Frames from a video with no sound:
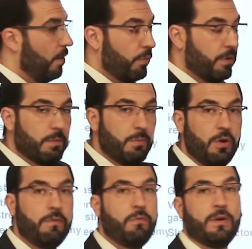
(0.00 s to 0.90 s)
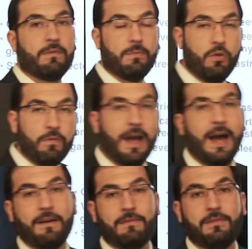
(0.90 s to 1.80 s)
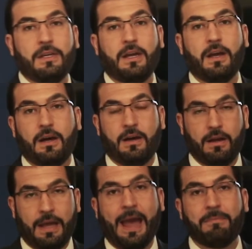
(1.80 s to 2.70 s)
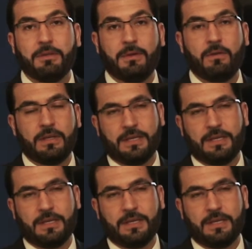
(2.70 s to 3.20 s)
we remove out of the abdomen.